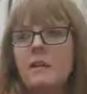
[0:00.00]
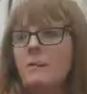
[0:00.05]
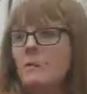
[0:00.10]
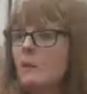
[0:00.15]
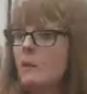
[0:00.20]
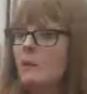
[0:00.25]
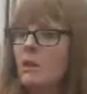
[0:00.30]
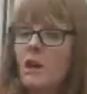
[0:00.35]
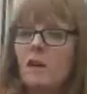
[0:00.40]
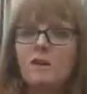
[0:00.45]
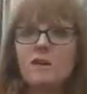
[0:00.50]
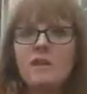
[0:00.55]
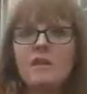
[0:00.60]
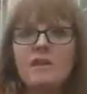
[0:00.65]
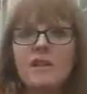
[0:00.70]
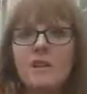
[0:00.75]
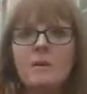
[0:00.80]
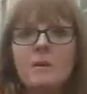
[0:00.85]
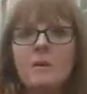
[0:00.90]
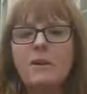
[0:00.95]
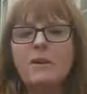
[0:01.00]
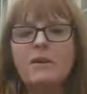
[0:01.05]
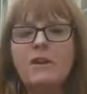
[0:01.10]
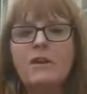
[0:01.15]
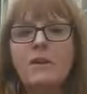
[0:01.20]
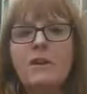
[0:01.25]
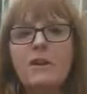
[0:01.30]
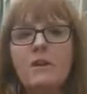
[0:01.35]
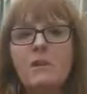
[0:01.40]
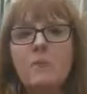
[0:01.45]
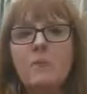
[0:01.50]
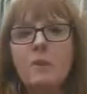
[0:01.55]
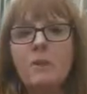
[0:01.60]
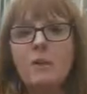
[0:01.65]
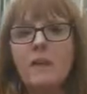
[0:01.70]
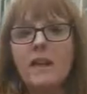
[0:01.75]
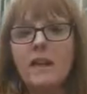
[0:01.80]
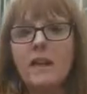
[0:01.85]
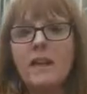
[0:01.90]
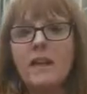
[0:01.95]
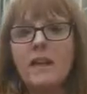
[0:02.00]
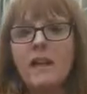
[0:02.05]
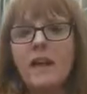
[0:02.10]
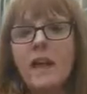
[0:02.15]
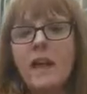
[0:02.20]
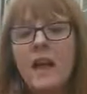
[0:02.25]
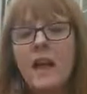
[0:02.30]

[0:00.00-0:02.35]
Well, you can't use that because you're not an employee.